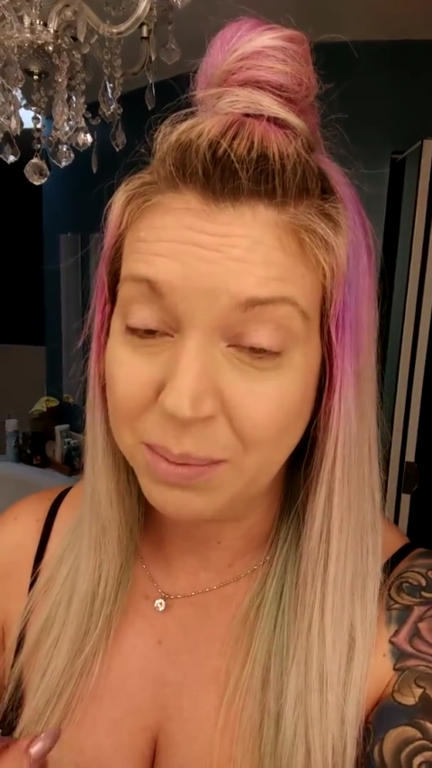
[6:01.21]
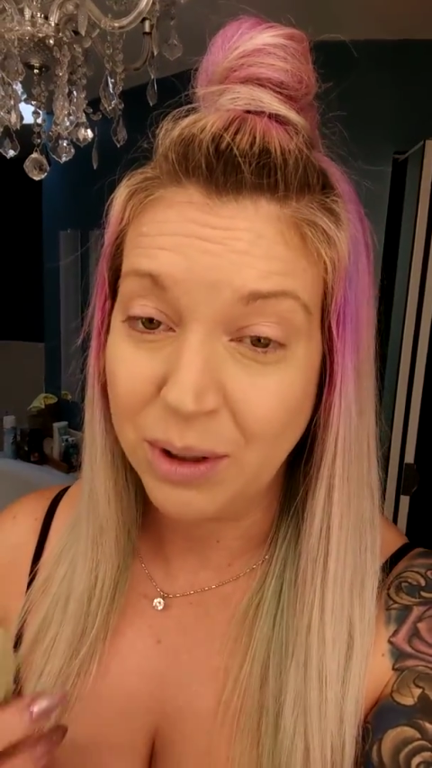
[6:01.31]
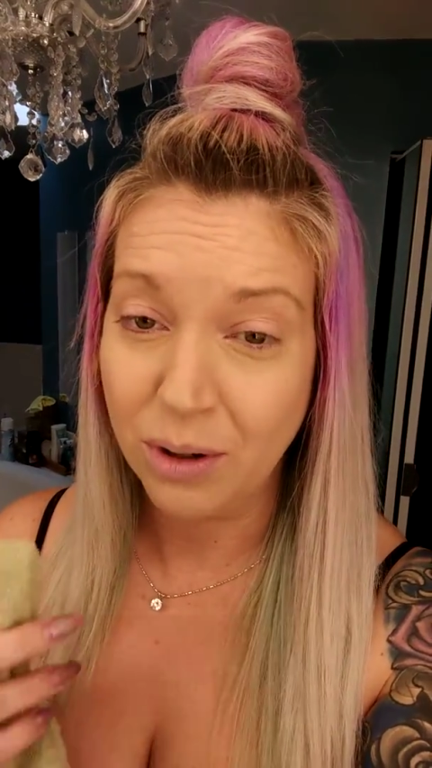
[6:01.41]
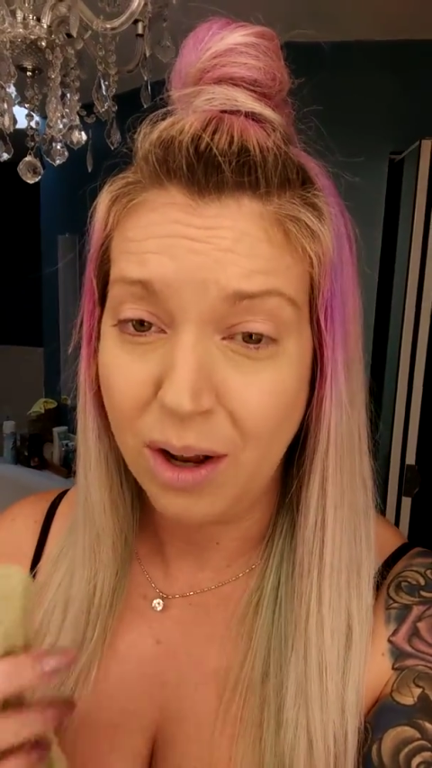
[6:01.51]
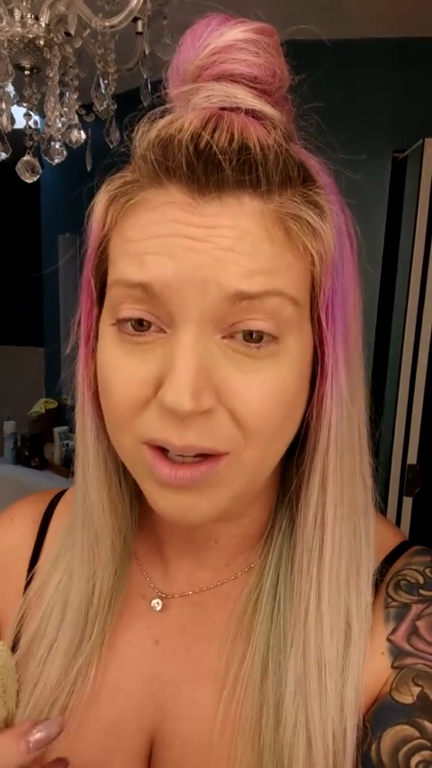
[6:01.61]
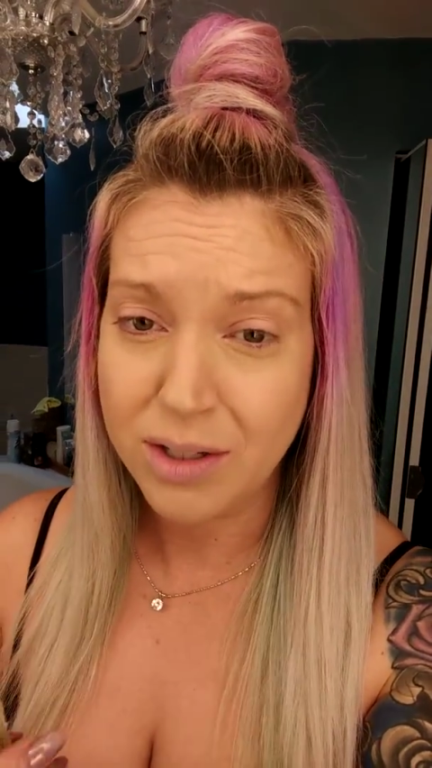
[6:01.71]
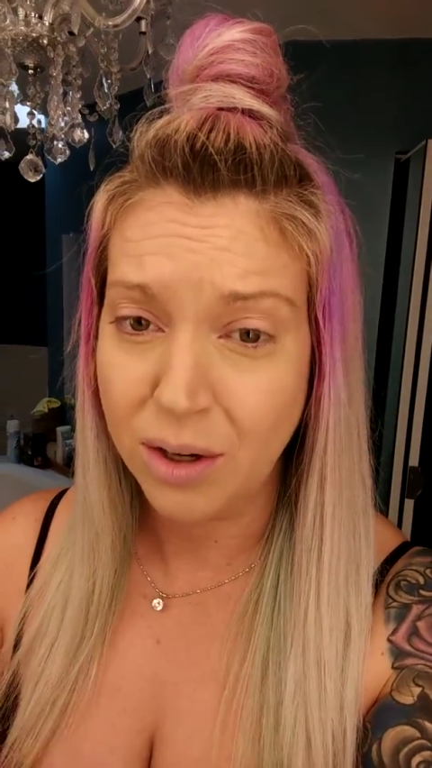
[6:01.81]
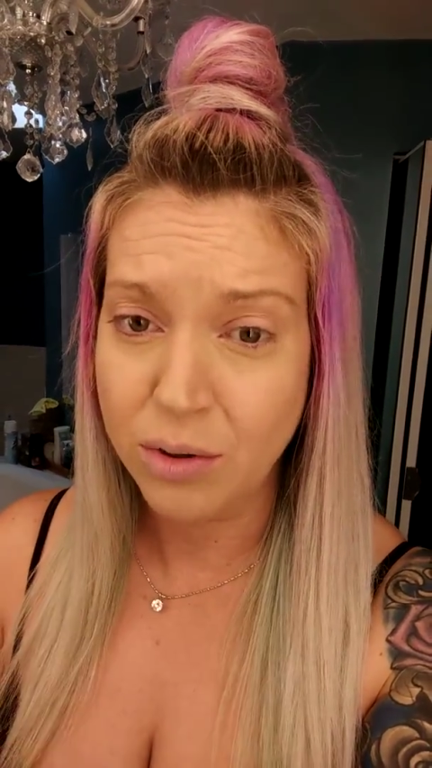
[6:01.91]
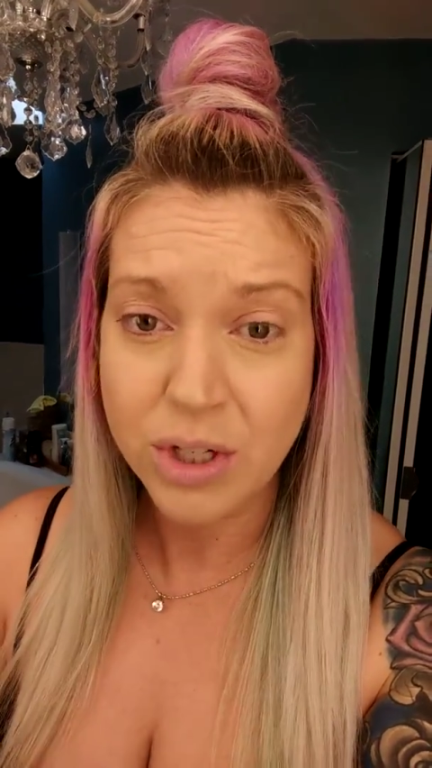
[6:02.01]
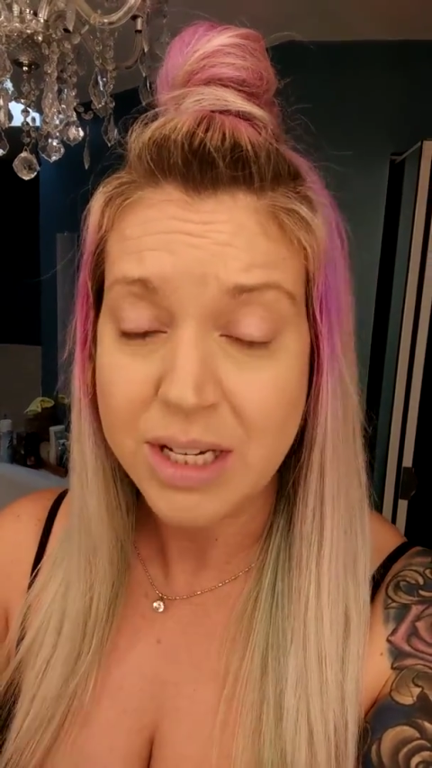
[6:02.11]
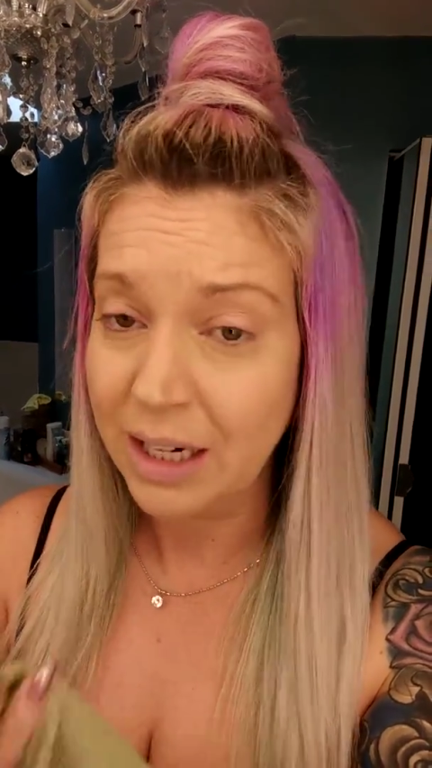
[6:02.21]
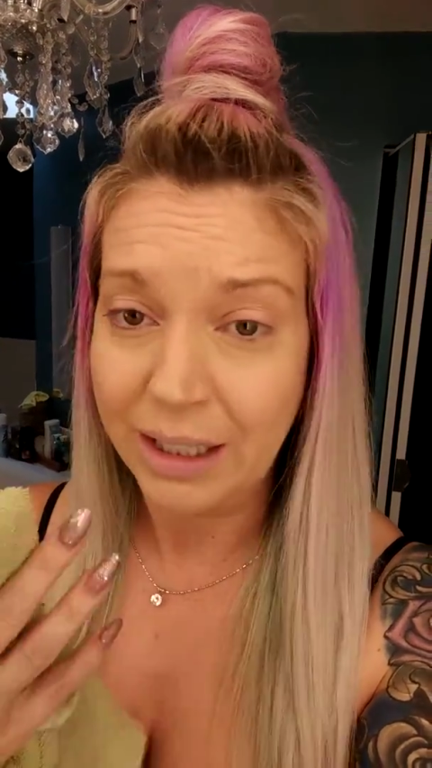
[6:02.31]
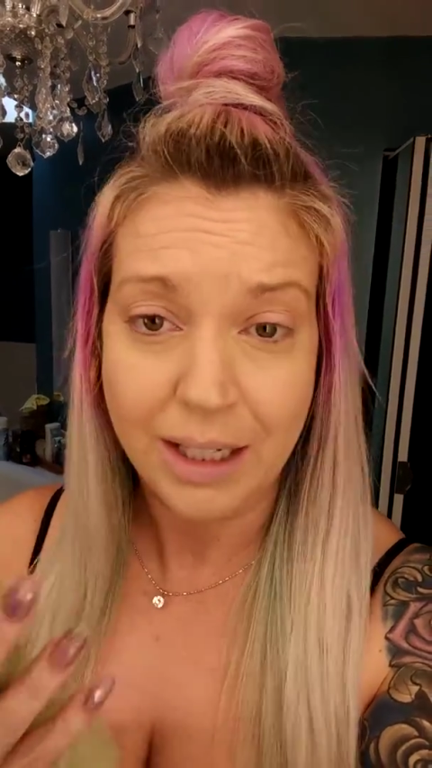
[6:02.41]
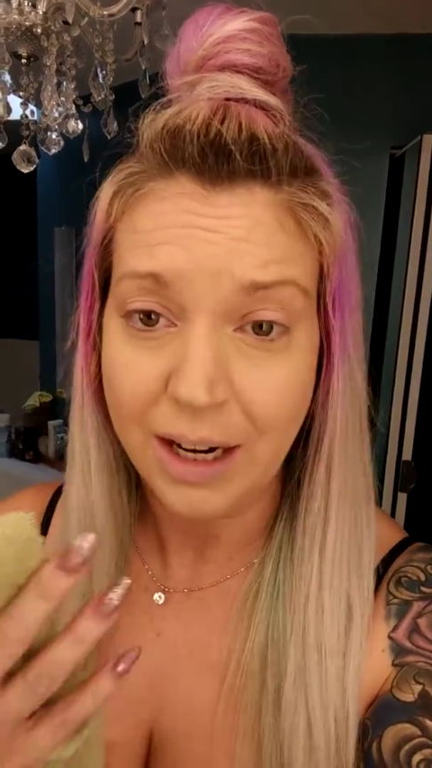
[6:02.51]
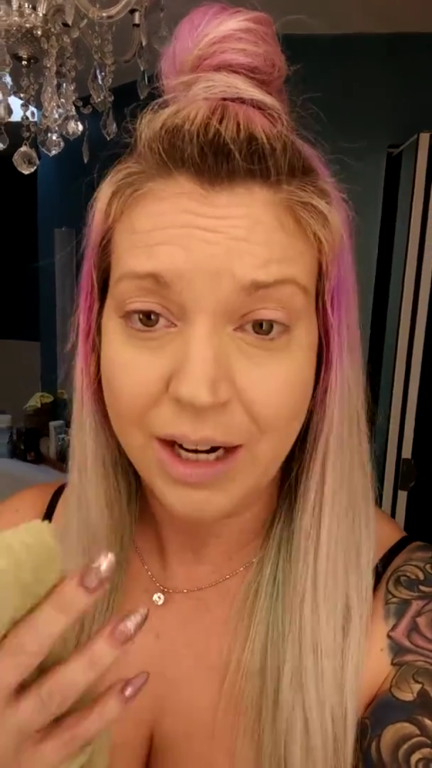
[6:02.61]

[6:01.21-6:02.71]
but you're also just not going to